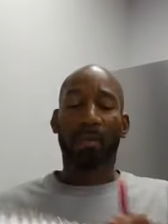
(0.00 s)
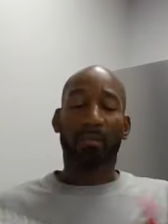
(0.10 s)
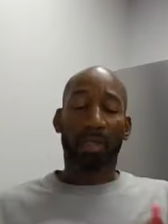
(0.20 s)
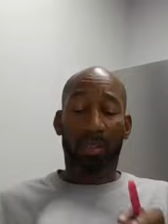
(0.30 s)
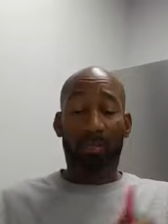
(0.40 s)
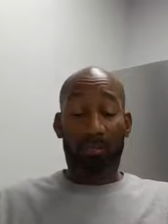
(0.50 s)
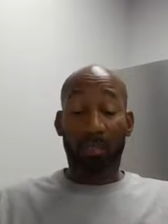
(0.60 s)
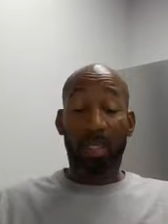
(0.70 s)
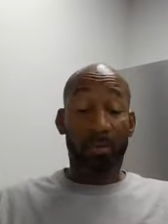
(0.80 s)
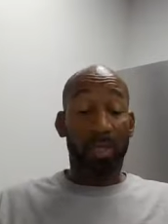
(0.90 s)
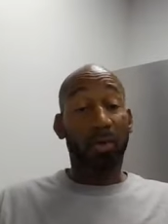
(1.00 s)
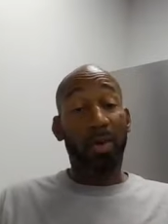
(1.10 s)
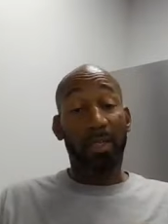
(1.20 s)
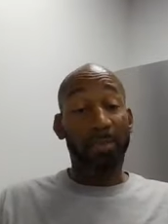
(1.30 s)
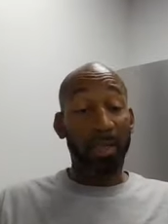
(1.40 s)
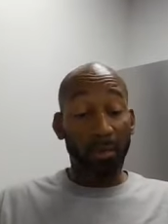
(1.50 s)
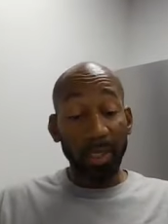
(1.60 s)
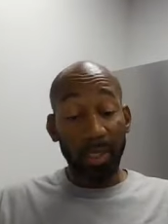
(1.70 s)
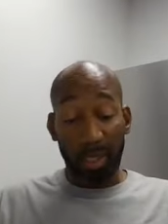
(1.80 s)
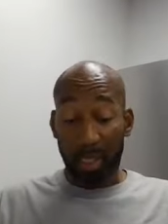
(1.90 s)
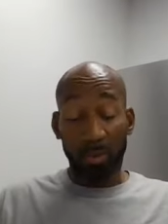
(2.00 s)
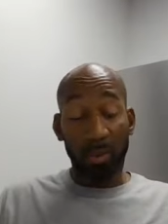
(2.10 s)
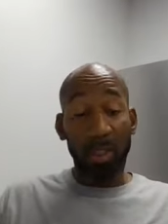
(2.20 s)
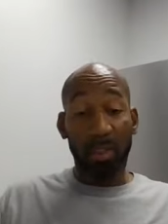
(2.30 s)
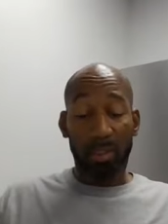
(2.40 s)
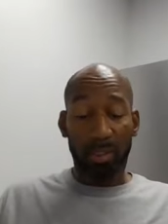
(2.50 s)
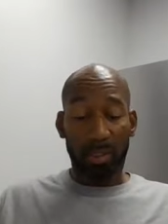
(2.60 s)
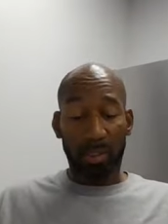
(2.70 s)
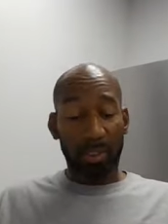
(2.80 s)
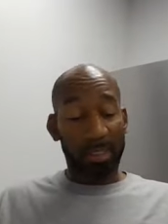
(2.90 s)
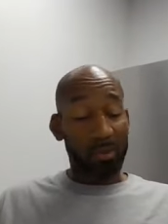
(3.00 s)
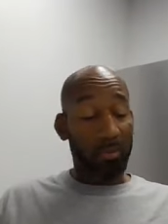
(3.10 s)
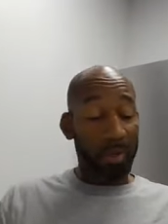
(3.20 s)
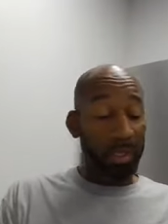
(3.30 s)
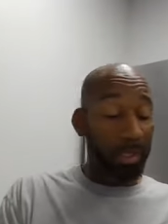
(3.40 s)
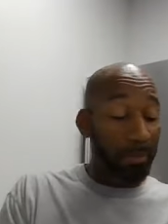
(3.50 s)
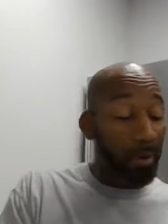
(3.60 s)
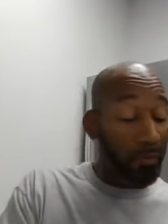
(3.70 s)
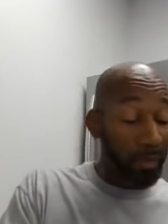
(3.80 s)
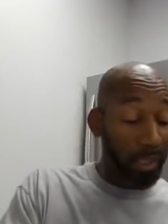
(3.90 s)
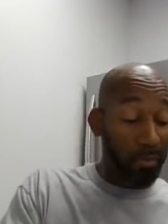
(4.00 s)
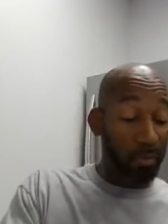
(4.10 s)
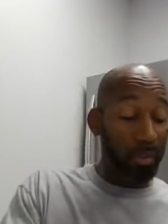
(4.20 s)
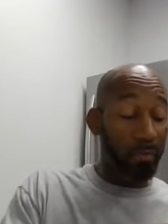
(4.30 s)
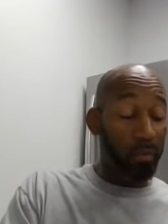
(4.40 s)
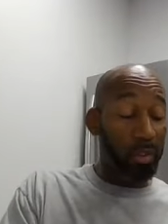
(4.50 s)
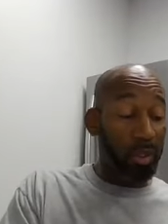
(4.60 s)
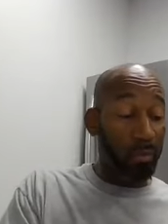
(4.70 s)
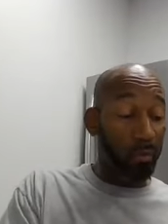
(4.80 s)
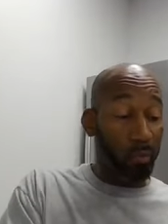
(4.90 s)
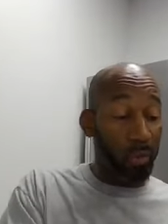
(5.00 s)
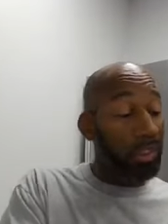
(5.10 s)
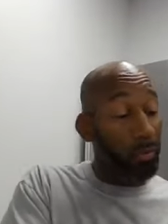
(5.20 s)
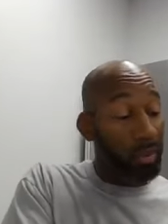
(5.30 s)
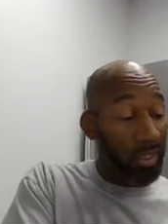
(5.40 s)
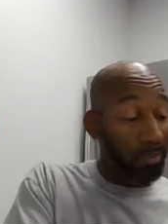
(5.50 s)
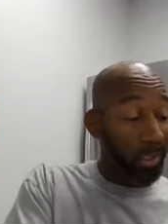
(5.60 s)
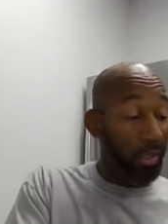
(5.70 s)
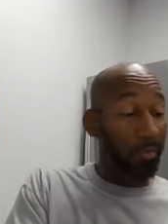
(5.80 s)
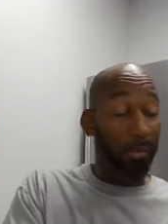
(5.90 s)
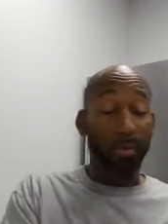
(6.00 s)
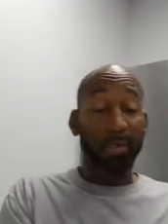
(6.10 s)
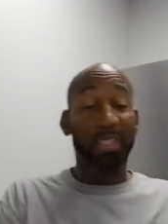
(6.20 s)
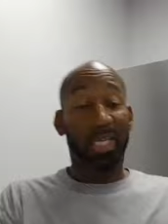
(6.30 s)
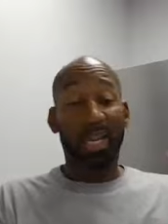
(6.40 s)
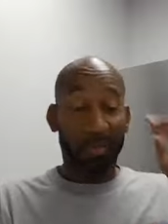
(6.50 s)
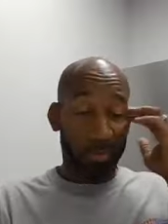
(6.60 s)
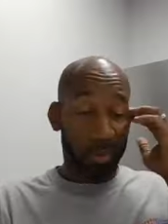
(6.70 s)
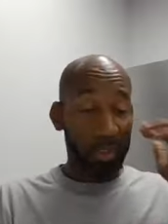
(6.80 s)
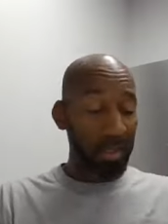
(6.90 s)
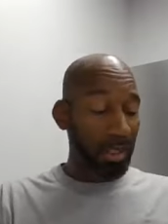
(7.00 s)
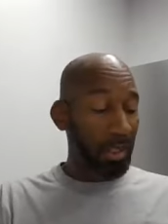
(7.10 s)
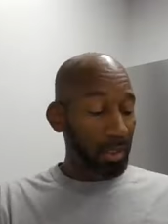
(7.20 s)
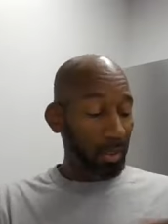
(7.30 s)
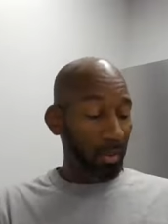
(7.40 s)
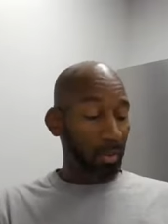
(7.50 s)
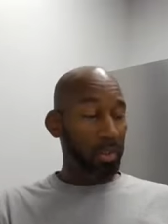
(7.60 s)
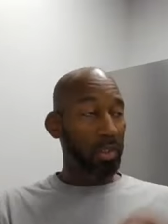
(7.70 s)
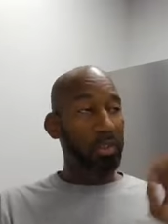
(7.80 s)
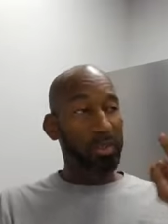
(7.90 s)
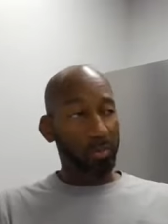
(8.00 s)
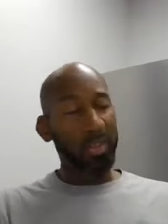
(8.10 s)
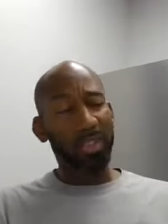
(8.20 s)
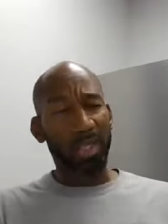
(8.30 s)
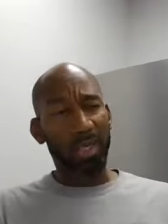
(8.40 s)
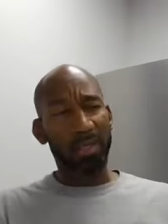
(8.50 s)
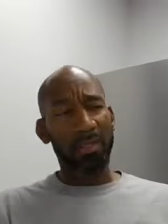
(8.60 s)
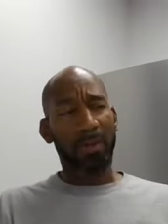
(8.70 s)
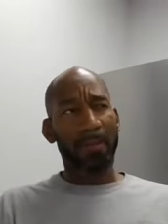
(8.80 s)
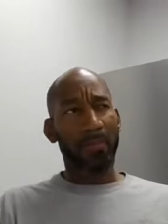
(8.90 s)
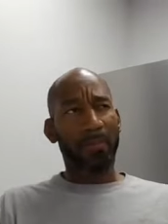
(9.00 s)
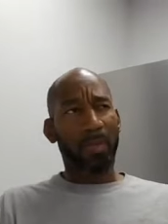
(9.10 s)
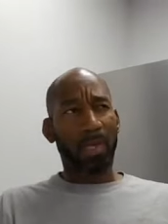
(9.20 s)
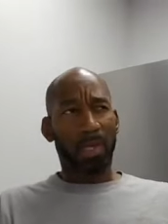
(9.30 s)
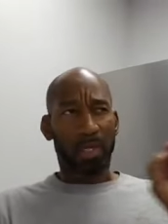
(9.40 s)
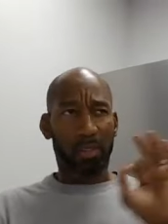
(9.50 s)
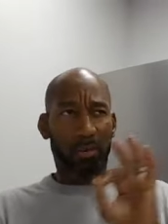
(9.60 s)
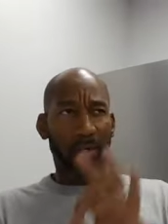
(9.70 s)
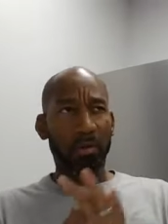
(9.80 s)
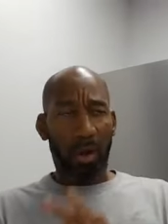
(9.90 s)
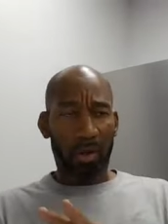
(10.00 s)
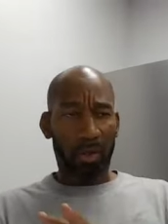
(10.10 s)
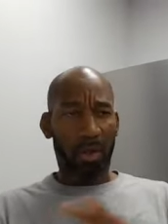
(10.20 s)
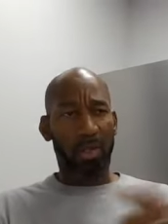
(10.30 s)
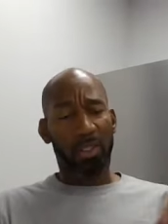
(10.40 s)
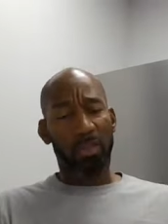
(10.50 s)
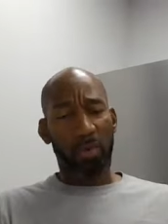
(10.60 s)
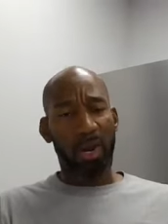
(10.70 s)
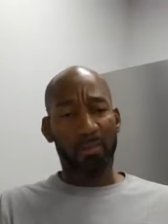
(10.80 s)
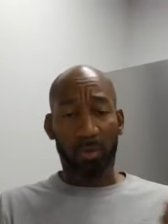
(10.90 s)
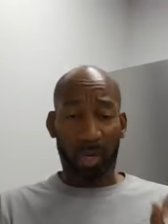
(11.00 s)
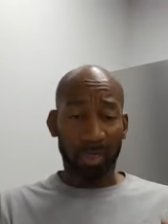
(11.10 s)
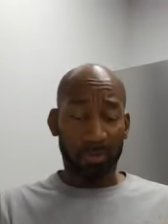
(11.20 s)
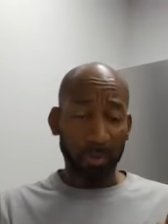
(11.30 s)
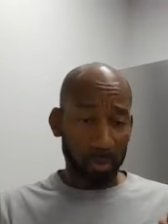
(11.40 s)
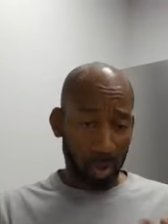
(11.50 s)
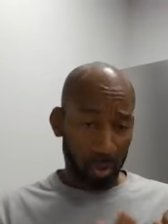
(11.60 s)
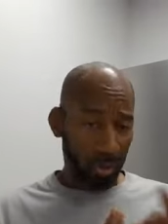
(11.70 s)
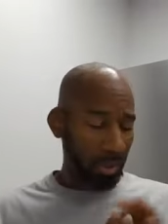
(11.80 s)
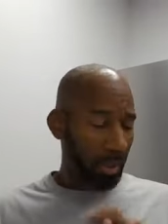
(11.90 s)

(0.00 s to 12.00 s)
But guess what? Noah had to be obedient and he was. That's what made him perfect, and that's what was what was made him able to be saved. Him and his, you know, it was his three sons, his three daughter-in-laws, and his wife. So eight people total.